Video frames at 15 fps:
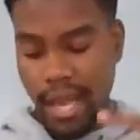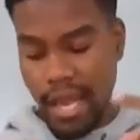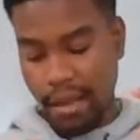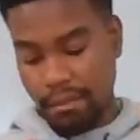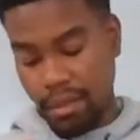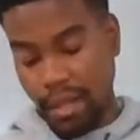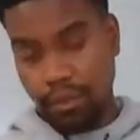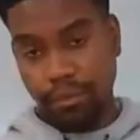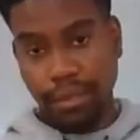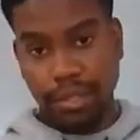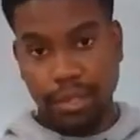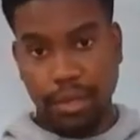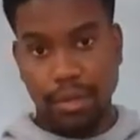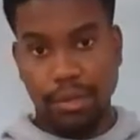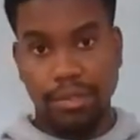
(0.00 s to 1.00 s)
And blood
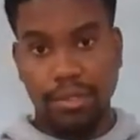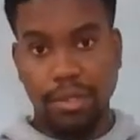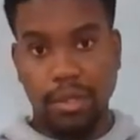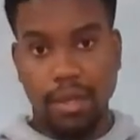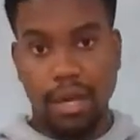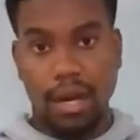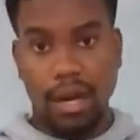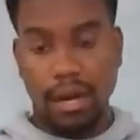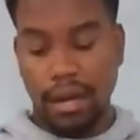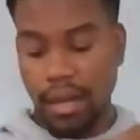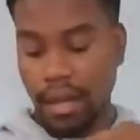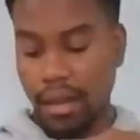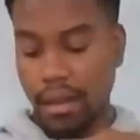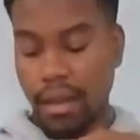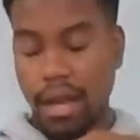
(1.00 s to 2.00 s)
returns to the heart
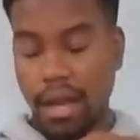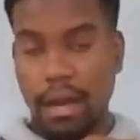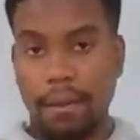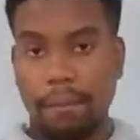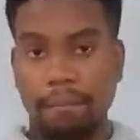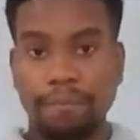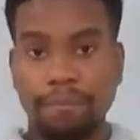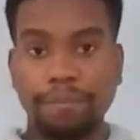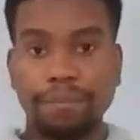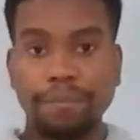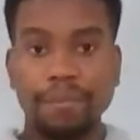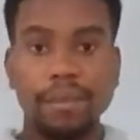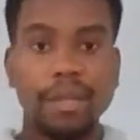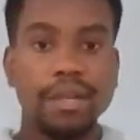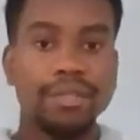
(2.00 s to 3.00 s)

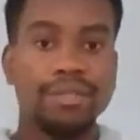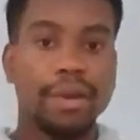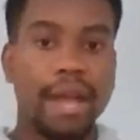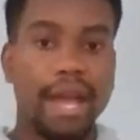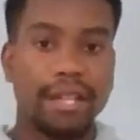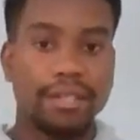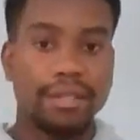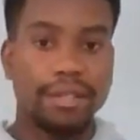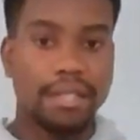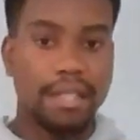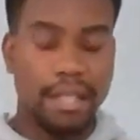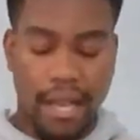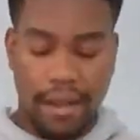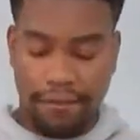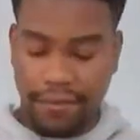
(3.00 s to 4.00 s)
to enter the
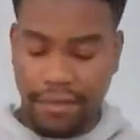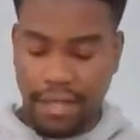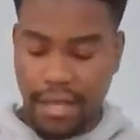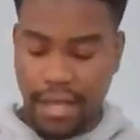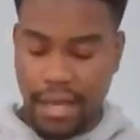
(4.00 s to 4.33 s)
left